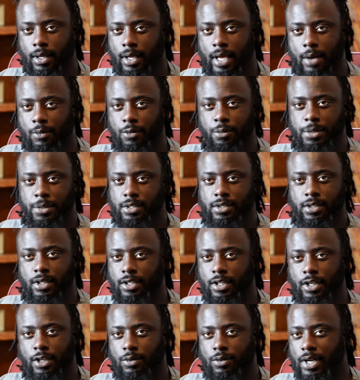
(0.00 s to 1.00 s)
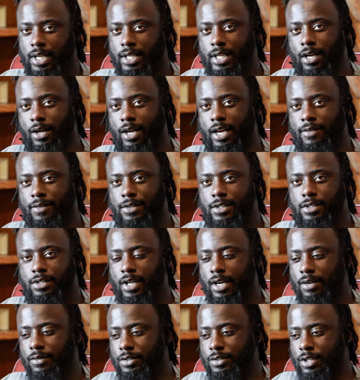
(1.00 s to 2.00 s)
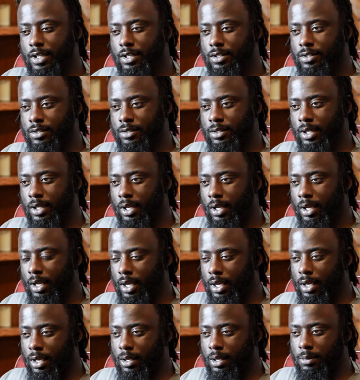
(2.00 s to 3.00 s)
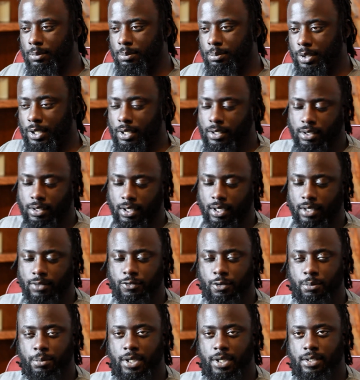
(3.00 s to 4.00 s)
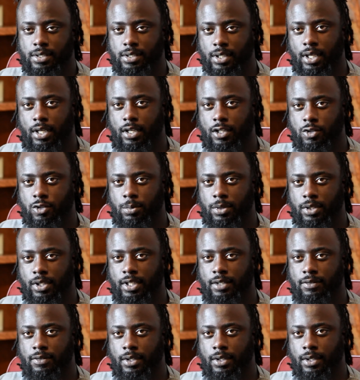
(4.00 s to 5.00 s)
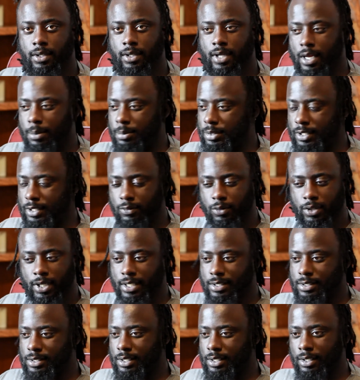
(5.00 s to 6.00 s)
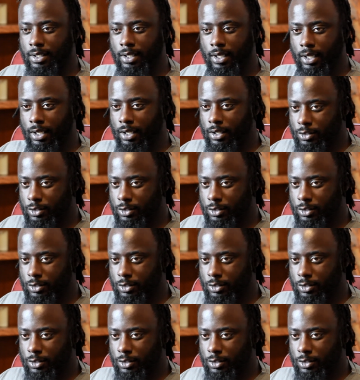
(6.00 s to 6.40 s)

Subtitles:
I would be sitting here right now having this conversation. Because again, for me, seeing is believing. I believe what I see.